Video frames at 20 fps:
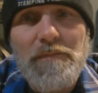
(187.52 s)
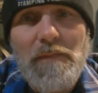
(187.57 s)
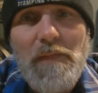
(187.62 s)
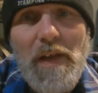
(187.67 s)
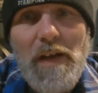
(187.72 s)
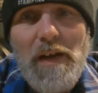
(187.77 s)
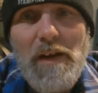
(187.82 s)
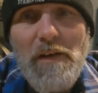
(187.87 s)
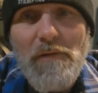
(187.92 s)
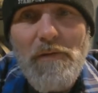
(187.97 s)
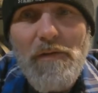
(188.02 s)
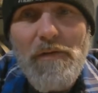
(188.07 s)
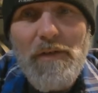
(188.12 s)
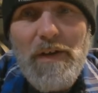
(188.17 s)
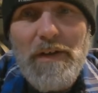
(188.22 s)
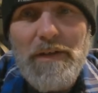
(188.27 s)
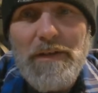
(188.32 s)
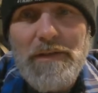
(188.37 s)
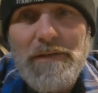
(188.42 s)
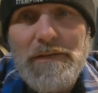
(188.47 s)
Then I was
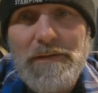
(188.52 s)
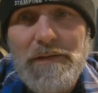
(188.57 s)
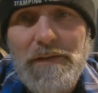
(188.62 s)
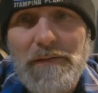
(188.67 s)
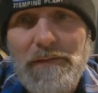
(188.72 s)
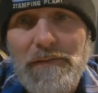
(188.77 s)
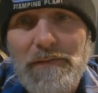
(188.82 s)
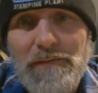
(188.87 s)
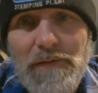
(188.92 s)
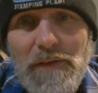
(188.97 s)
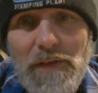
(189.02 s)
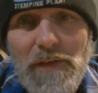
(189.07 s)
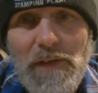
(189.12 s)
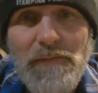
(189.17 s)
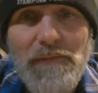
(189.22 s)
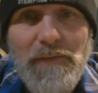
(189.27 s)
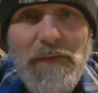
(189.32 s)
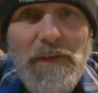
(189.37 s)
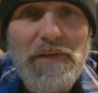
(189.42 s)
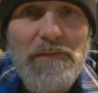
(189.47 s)
starting to really
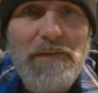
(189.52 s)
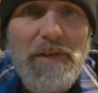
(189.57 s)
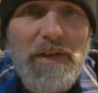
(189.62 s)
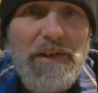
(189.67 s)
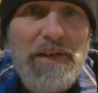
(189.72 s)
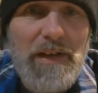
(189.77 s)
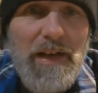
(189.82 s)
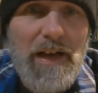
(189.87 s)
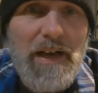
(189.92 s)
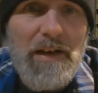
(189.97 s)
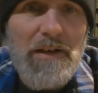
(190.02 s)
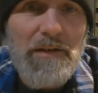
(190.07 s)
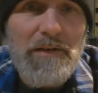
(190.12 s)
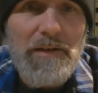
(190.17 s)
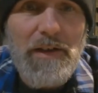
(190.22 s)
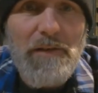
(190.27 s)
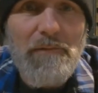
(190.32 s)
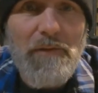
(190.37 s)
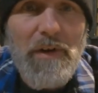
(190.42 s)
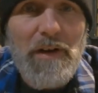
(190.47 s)
feel run down.
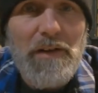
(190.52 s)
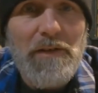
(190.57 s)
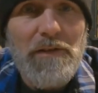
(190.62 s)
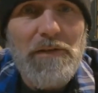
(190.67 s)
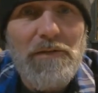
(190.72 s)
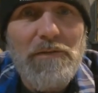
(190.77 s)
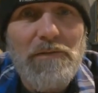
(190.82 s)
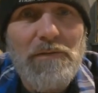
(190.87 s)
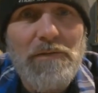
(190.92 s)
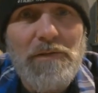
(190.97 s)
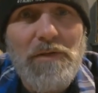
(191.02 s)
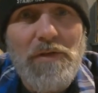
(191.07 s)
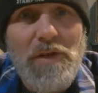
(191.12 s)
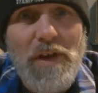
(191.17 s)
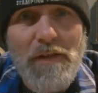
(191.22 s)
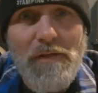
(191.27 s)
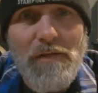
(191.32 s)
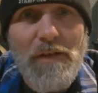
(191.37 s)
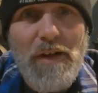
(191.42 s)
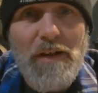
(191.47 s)
They wanted to do
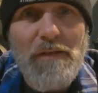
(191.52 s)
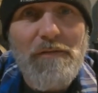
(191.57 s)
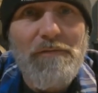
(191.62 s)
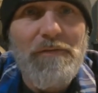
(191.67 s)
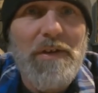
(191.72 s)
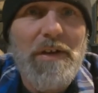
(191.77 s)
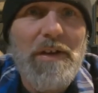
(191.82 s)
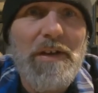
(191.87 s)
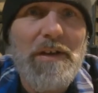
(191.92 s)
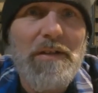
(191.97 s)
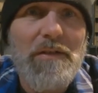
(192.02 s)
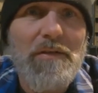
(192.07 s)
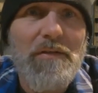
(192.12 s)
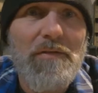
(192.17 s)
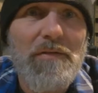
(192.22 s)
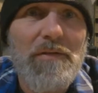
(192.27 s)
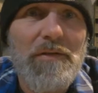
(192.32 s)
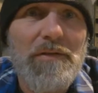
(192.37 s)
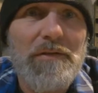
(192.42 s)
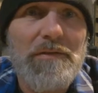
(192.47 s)
chest
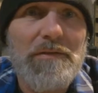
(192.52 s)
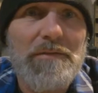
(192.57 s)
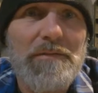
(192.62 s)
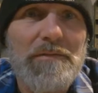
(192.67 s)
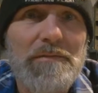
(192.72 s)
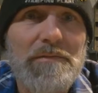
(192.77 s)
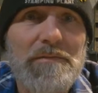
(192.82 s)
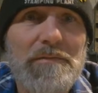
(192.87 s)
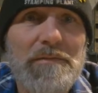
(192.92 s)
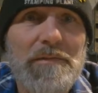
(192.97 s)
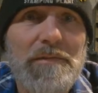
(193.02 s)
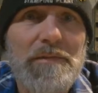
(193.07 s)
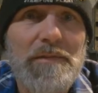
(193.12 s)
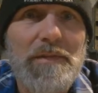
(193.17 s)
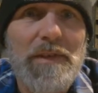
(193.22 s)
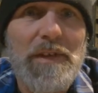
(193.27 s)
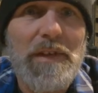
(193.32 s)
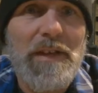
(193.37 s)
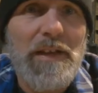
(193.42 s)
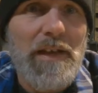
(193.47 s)
x-rays
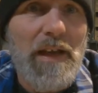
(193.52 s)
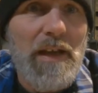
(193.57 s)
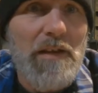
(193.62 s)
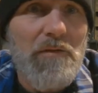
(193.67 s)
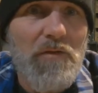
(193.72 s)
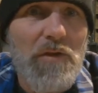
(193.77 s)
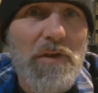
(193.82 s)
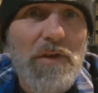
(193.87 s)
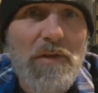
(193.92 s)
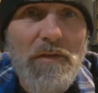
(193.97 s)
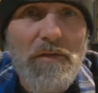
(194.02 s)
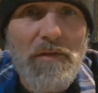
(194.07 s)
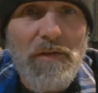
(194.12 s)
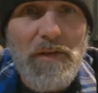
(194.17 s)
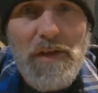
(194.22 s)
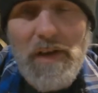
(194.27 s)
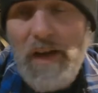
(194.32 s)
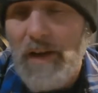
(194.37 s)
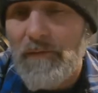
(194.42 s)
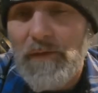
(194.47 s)
and EKGs
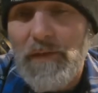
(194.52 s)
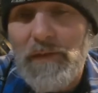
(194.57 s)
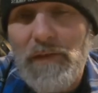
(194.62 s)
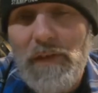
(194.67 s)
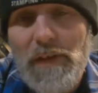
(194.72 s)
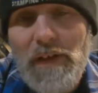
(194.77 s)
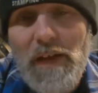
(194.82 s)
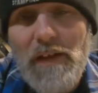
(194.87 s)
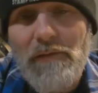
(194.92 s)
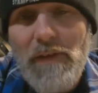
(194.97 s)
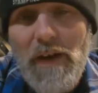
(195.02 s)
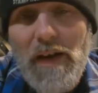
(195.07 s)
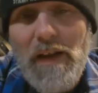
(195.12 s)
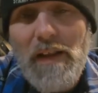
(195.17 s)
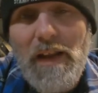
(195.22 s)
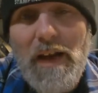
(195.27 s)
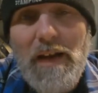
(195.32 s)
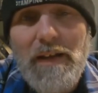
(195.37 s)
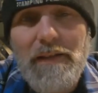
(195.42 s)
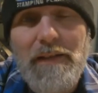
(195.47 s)
and everything. They ran a
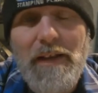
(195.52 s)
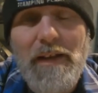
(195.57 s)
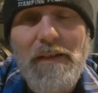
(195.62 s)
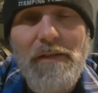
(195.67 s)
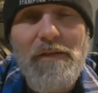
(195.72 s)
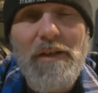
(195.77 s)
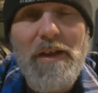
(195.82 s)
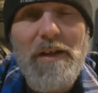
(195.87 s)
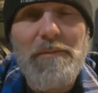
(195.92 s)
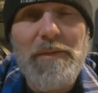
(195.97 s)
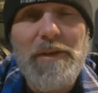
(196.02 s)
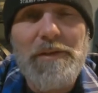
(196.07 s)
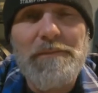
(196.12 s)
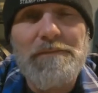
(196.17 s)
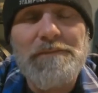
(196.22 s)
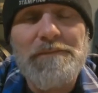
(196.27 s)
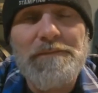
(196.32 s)
lot of tests on me.